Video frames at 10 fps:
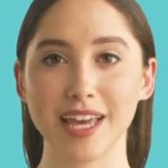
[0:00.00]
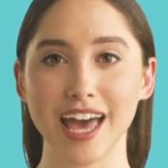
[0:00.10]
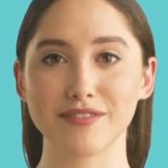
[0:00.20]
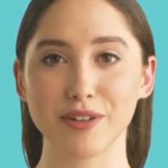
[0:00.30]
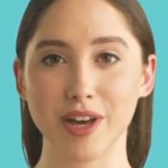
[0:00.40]

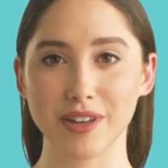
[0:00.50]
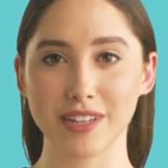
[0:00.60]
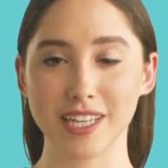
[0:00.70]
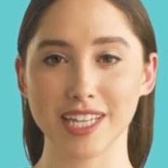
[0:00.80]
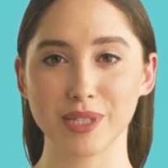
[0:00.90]
After all,
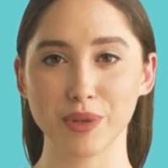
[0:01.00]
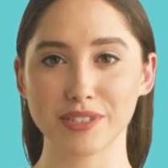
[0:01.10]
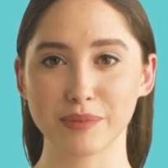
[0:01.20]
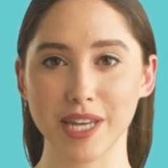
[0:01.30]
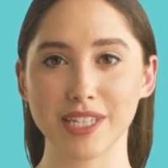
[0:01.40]
you want
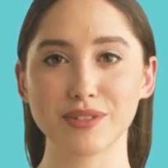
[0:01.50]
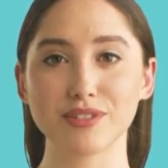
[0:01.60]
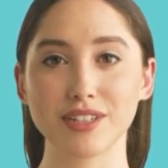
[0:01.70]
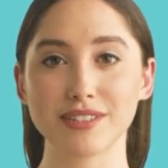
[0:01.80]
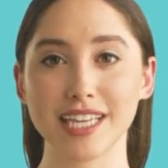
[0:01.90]
the paint you
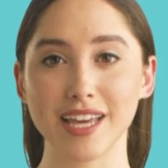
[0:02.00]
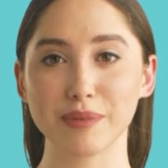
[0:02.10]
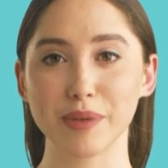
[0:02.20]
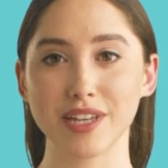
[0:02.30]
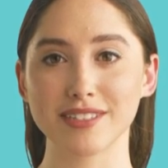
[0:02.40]
choose to have a
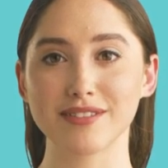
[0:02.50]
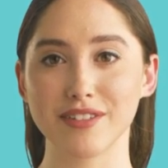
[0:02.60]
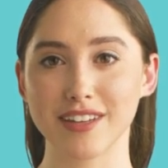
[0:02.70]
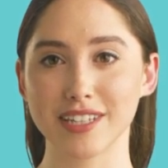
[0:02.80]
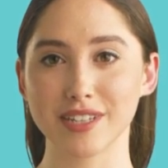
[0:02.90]
positive
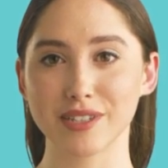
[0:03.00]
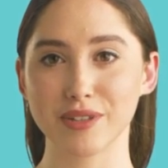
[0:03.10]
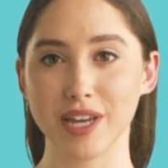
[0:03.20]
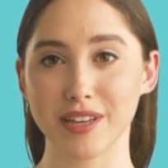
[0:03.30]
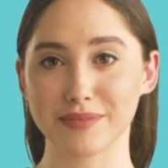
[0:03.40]
effect on your
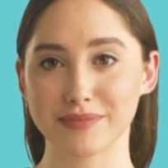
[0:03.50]
home.